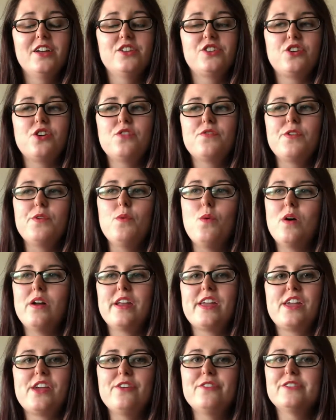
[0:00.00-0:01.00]
So if you
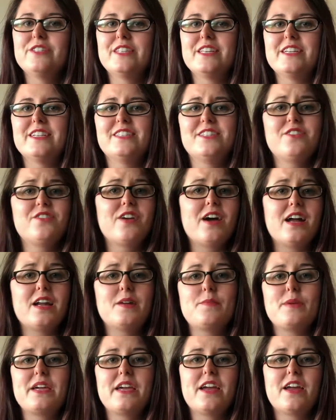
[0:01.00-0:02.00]
want to use these, you got
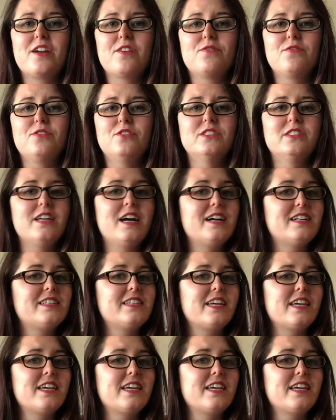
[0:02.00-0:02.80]
to be careful not